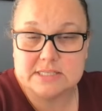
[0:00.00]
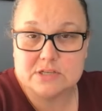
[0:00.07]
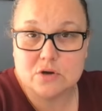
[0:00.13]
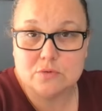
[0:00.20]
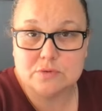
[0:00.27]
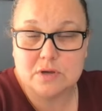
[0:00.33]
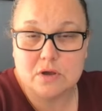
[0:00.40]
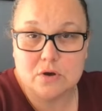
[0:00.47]
is
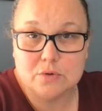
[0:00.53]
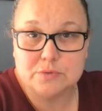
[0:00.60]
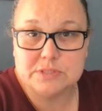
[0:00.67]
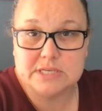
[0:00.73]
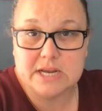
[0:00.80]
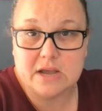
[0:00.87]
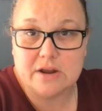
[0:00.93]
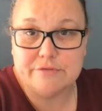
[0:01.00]
ho
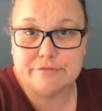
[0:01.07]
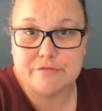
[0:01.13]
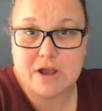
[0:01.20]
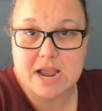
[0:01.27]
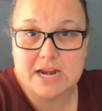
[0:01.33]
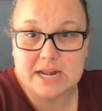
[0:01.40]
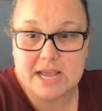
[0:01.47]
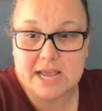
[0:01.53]
hosting on
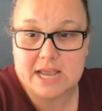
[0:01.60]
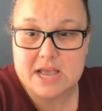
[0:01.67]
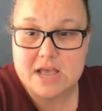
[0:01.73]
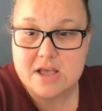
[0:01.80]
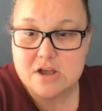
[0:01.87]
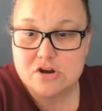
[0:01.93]
Friday.